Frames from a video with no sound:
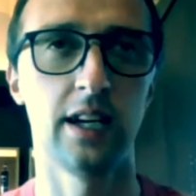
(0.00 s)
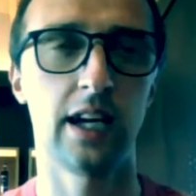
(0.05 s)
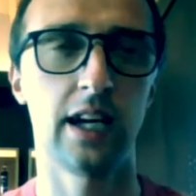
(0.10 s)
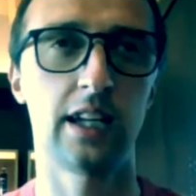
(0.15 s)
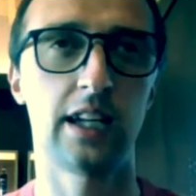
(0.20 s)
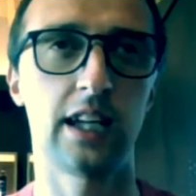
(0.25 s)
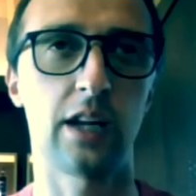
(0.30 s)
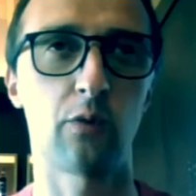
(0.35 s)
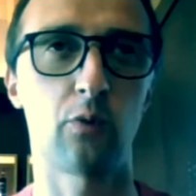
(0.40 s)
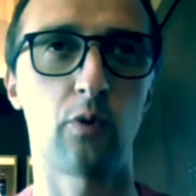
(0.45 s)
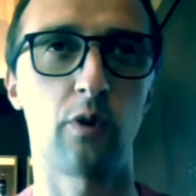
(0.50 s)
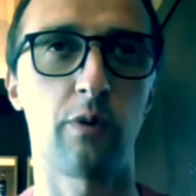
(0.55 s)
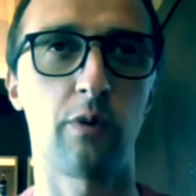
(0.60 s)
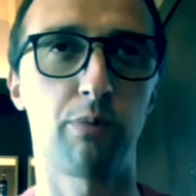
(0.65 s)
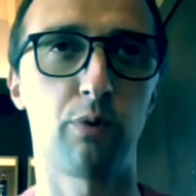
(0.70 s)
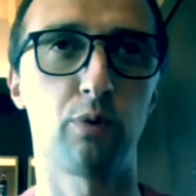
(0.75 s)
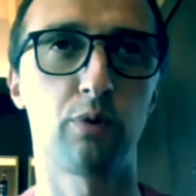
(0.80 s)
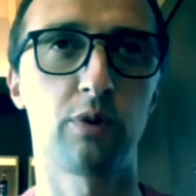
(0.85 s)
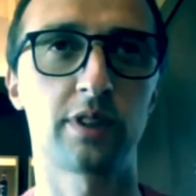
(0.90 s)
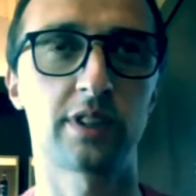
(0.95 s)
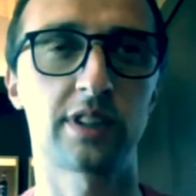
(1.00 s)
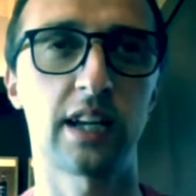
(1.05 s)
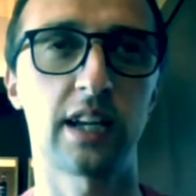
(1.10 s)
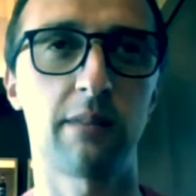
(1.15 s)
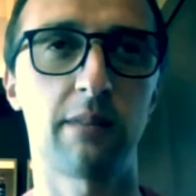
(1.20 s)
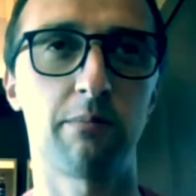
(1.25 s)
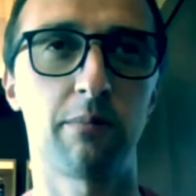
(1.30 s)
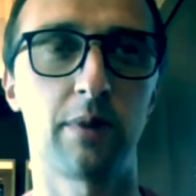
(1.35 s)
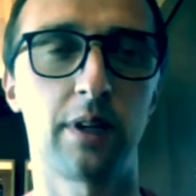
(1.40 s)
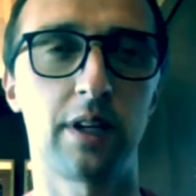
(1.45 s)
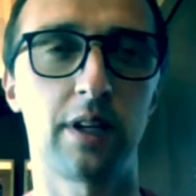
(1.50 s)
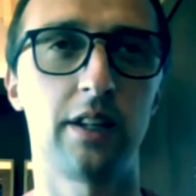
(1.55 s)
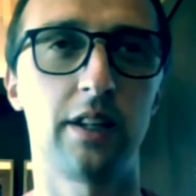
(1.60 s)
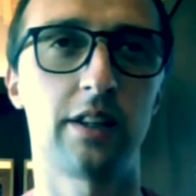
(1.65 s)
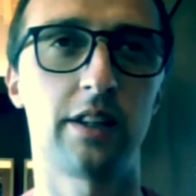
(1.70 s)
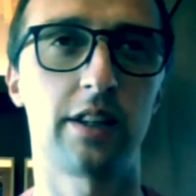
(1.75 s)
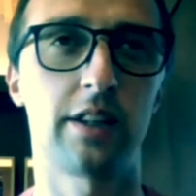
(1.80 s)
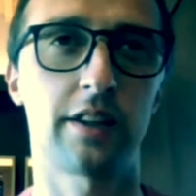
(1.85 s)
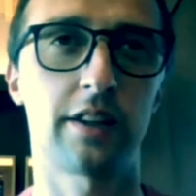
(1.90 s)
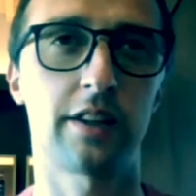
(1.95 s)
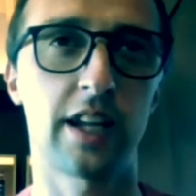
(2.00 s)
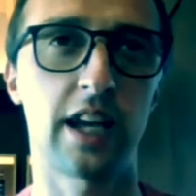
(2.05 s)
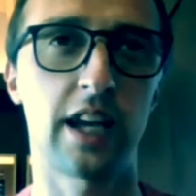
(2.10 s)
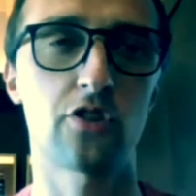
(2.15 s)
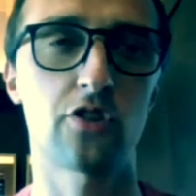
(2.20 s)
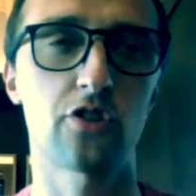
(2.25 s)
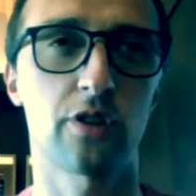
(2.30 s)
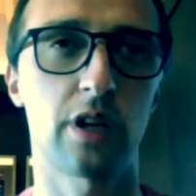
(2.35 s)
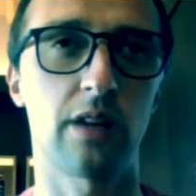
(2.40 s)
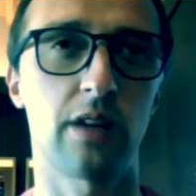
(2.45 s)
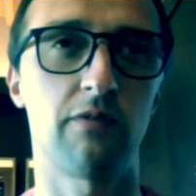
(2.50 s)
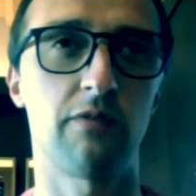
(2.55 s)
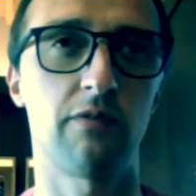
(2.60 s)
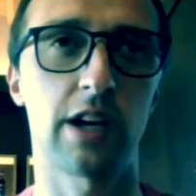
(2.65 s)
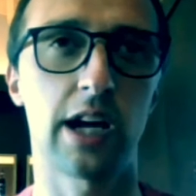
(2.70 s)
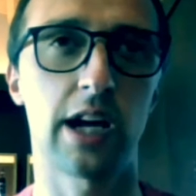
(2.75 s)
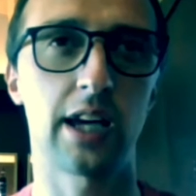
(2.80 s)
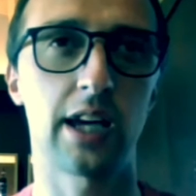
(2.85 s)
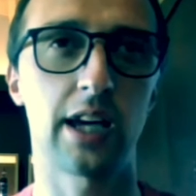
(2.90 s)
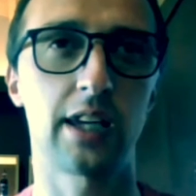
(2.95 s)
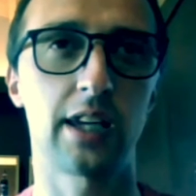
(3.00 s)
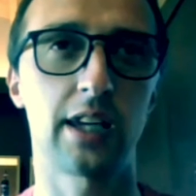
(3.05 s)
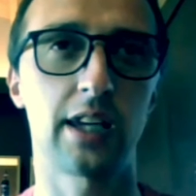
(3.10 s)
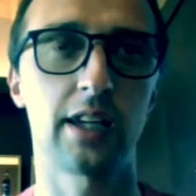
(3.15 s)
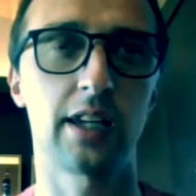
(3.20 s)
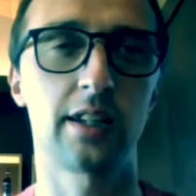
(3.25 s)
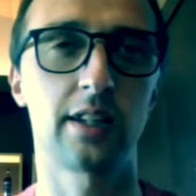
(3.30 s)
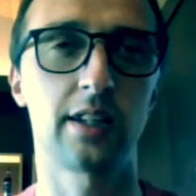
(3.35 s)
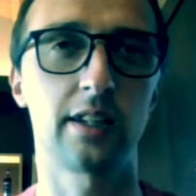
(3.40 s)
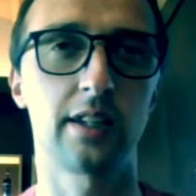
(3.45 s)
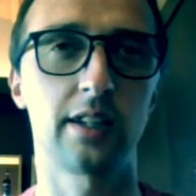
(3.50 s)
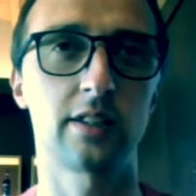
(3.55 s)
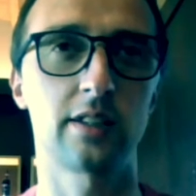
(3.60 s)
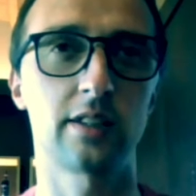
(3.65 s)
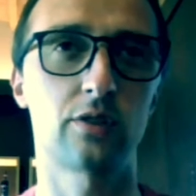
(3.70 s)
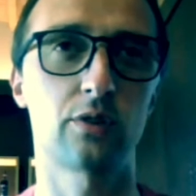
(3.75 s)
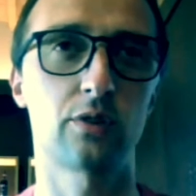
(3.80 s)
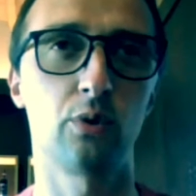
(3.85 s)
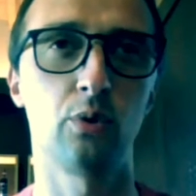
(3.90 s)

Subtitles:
and then we put some international varieties to